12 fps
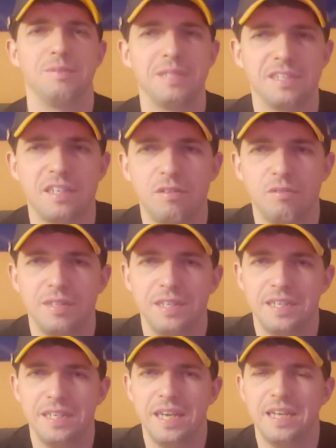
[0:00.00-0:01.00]
because I don't
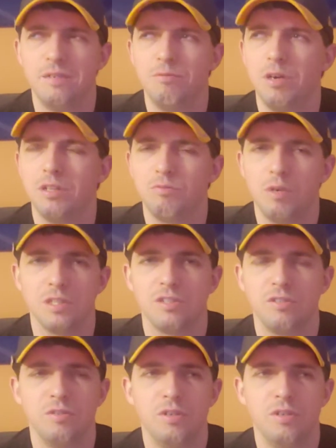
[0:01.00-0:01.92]
think anyone wants to